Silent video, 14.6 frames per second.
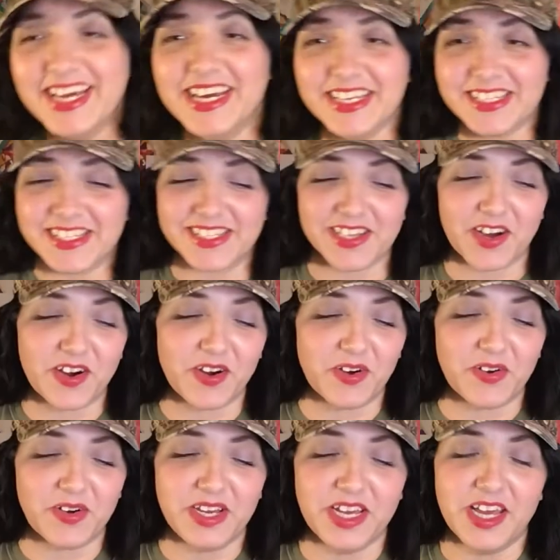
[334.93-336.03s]

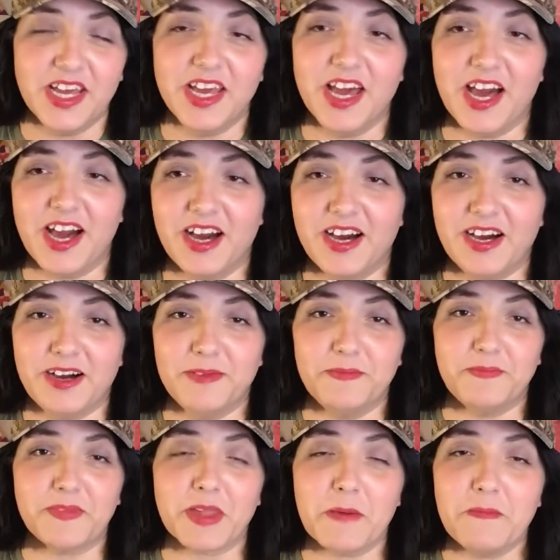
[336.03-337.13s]
So,
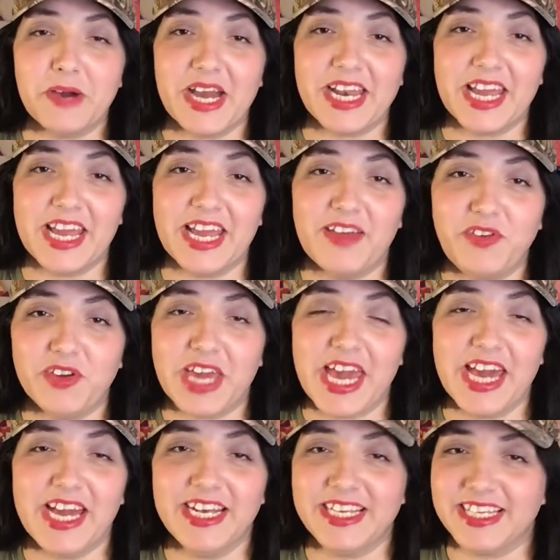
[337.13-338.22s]
but if you
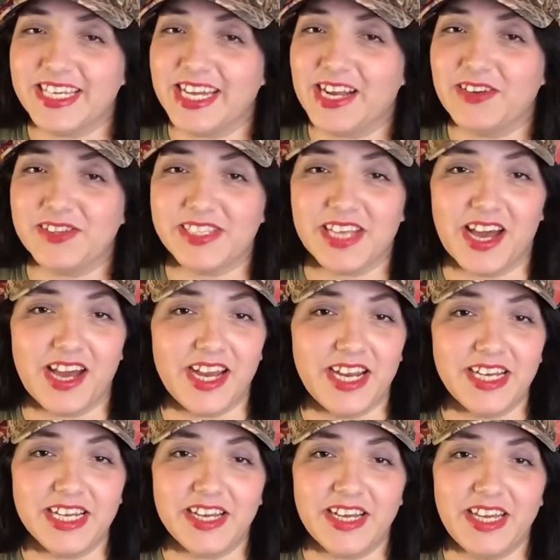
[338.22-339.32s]
can get
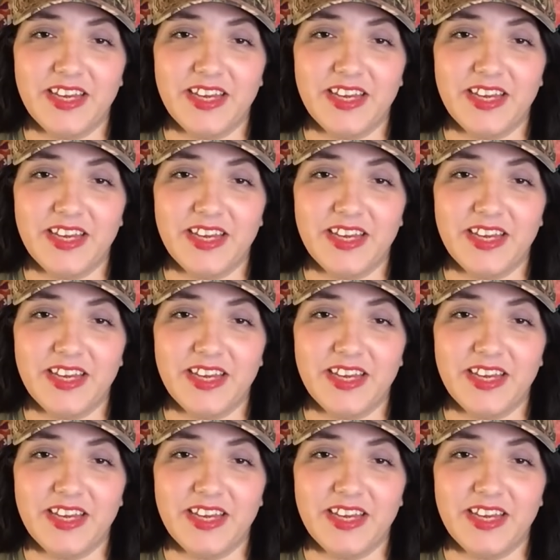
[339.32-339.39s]
outside,